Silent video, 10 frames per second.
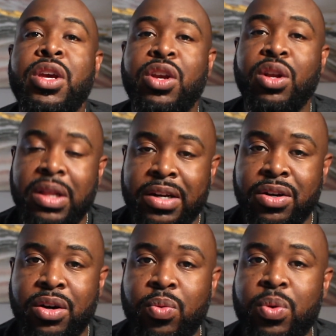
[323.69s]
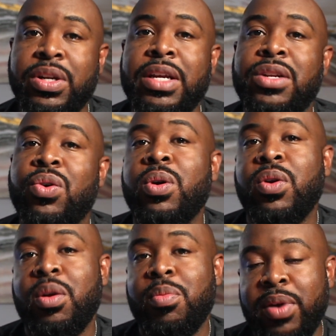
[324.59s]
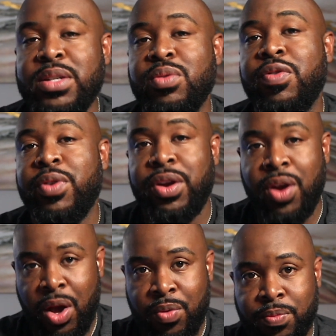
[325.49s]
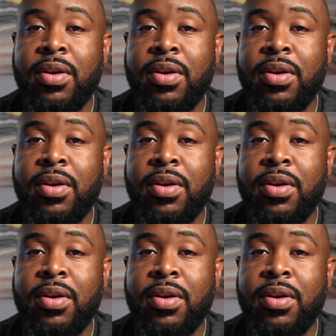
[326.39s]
your lender will need to order an appraisal for your home.